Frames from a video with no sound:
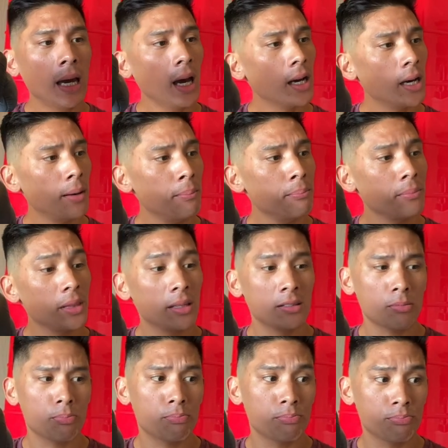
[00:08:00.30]

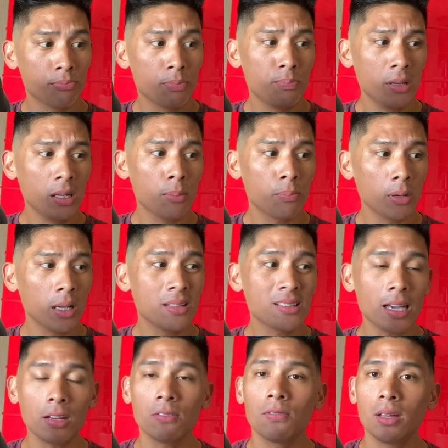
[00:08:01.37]
a pretty
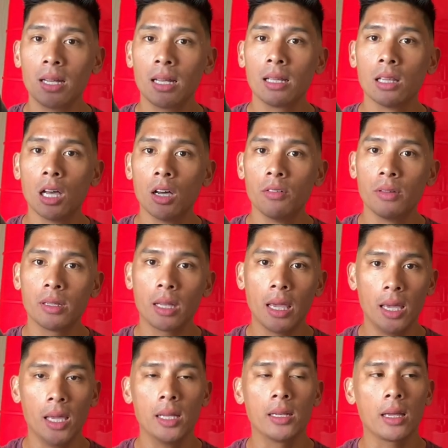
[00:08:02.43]
tight fitting glove,
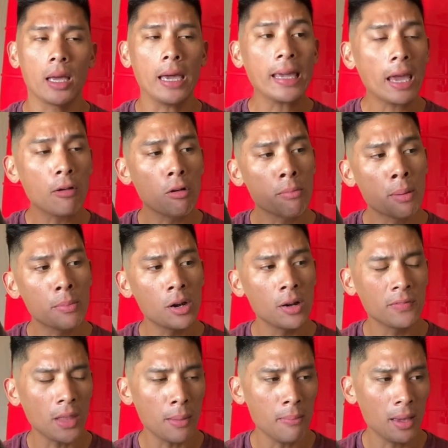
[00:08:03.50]
and I can't remember
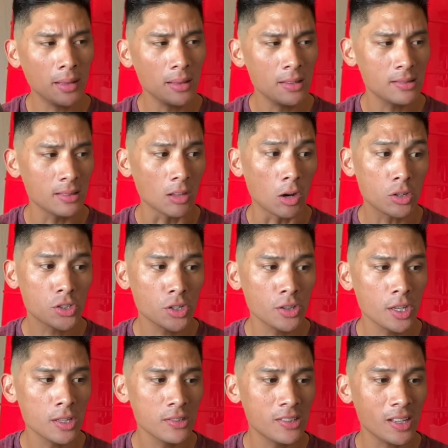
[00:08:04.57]
if they make these larger
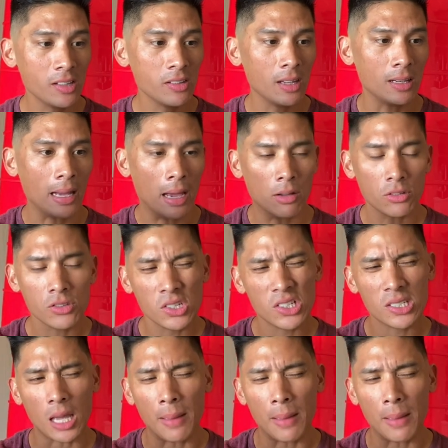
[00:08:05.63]
than 16 ounces.